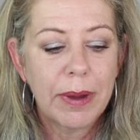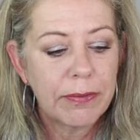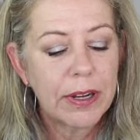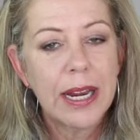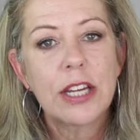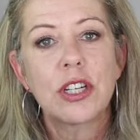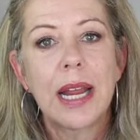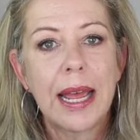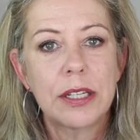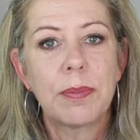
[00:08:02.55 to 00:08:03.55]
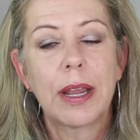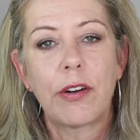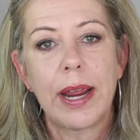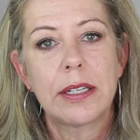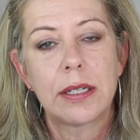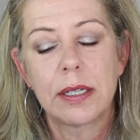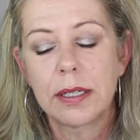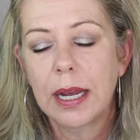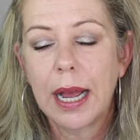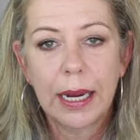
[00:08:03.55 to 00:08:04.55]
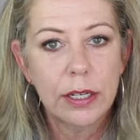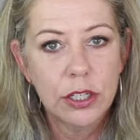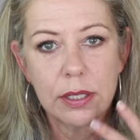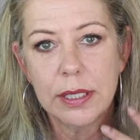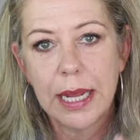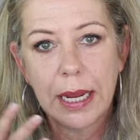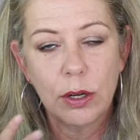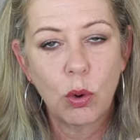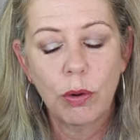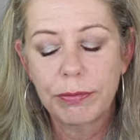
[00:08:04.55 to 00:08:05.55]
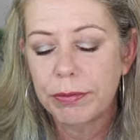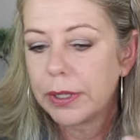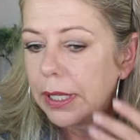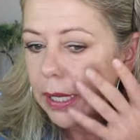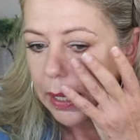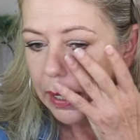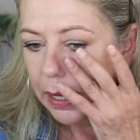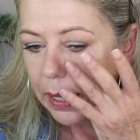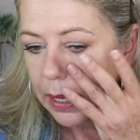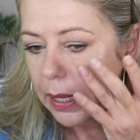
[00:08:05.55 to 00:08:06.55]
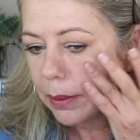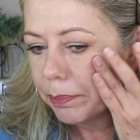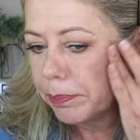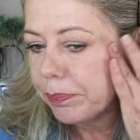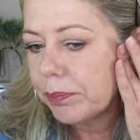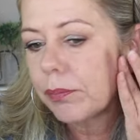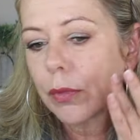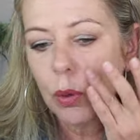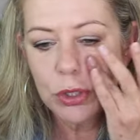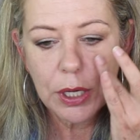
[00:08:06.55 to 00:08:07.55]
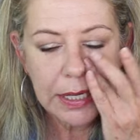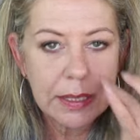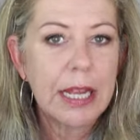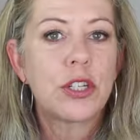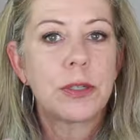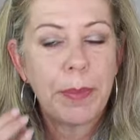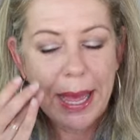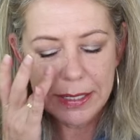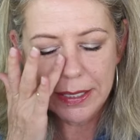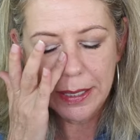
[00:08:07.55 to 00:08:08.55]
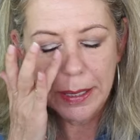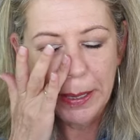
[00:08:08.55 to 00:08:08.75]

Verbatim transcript: my foundation has migrated, I can just take it off, um, or should I say, just pat,